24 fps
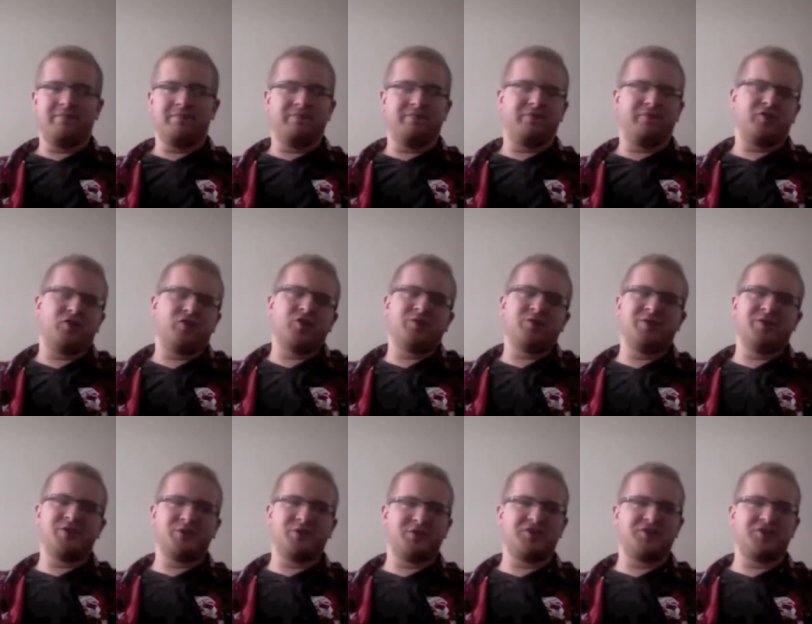turns him
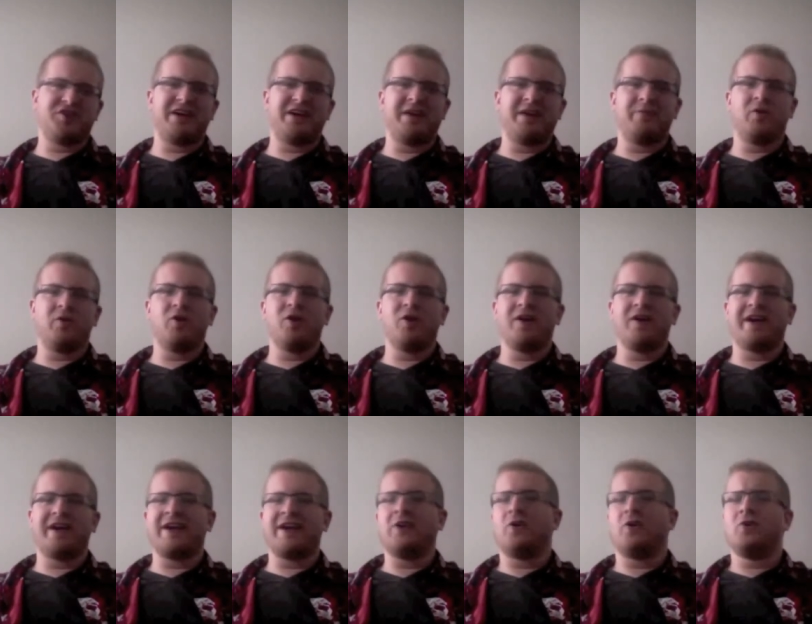into a
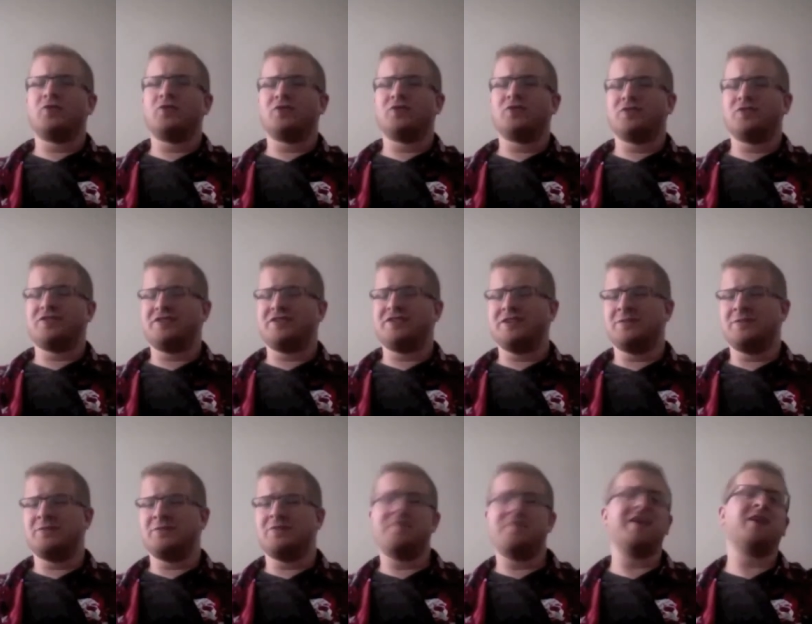cyborg and alters
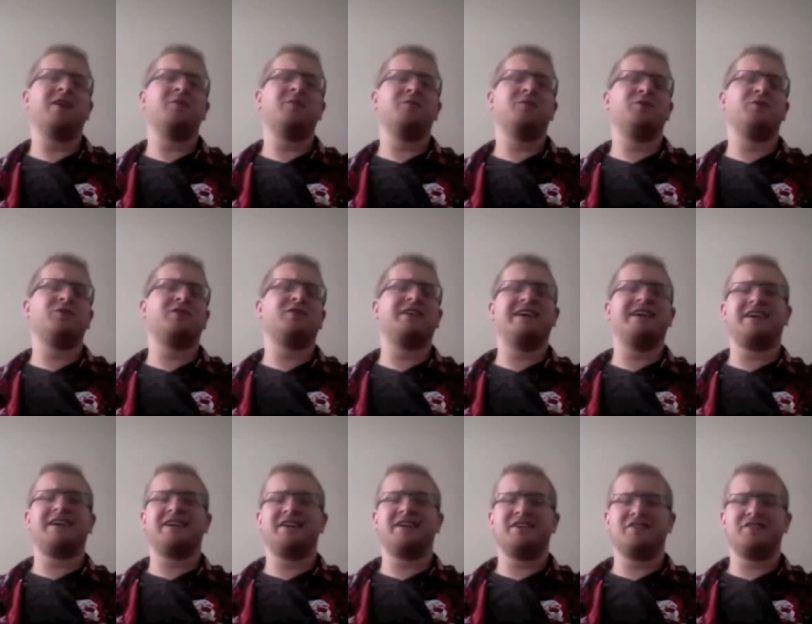him to make him look
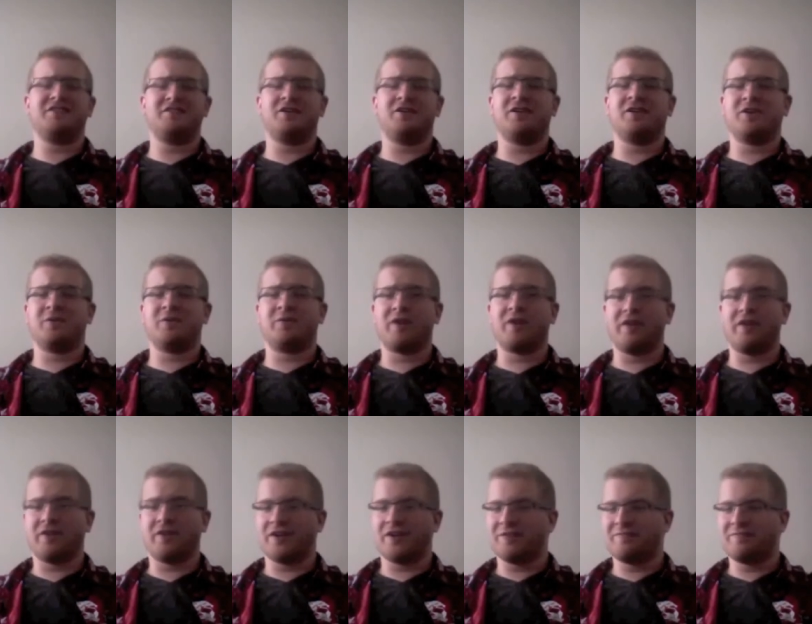like his younger
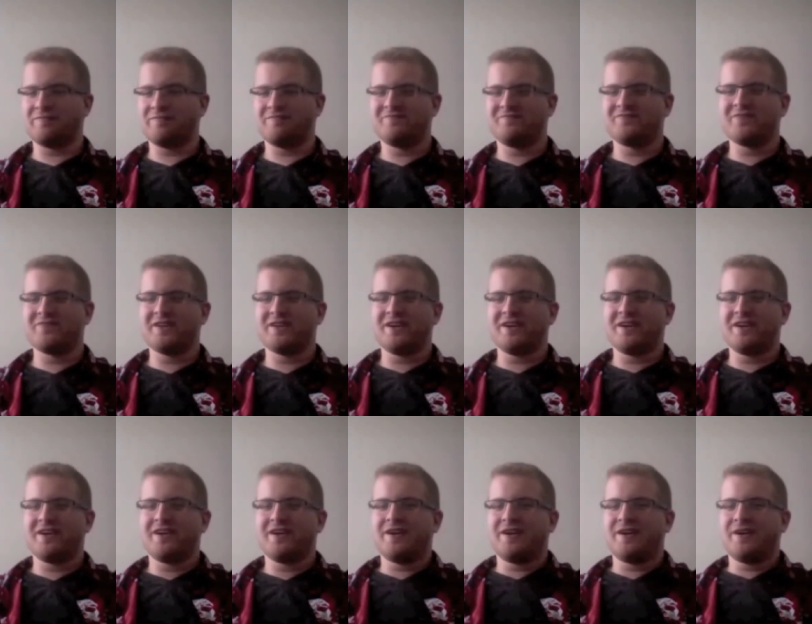brother,
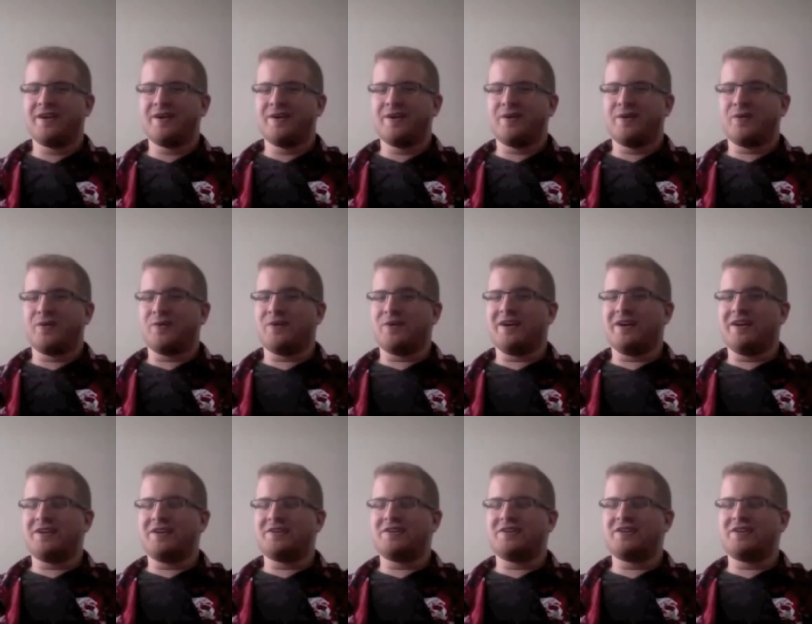
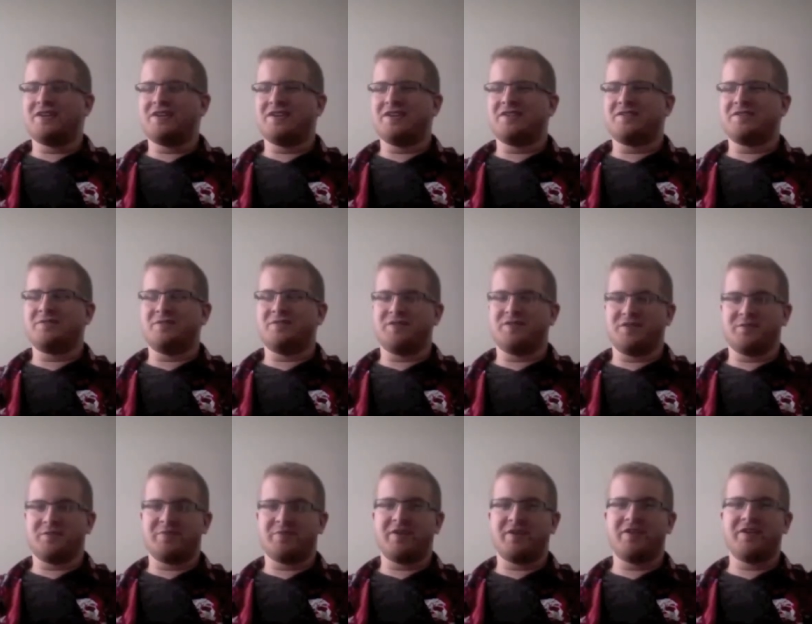which his
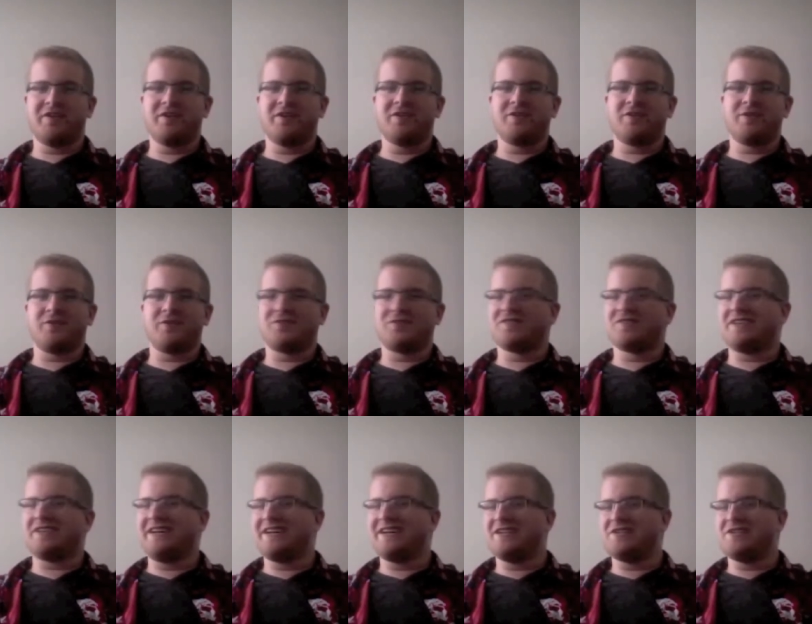brother looks
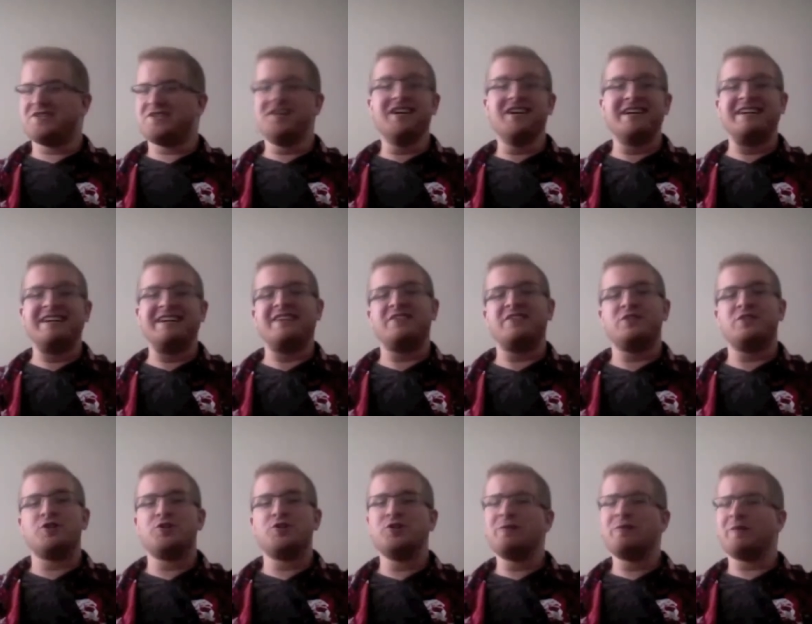like his son,
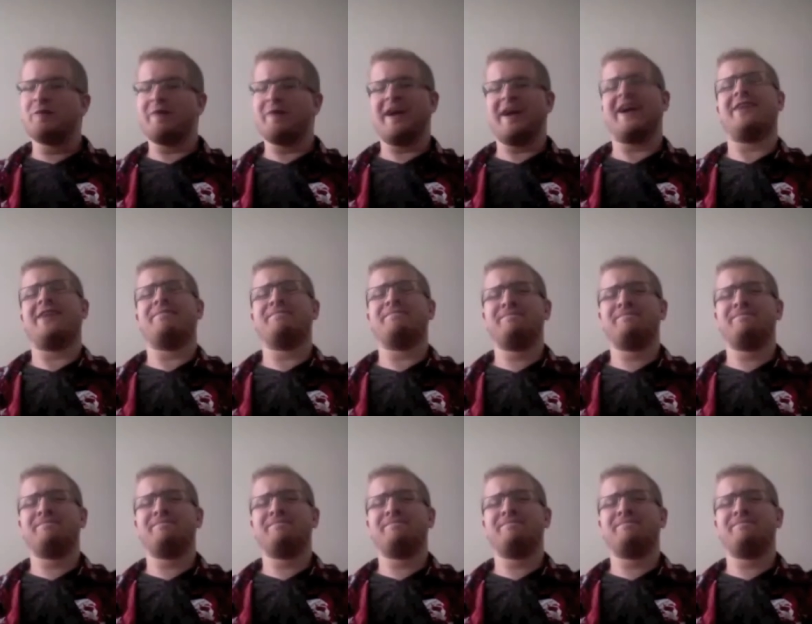Superman.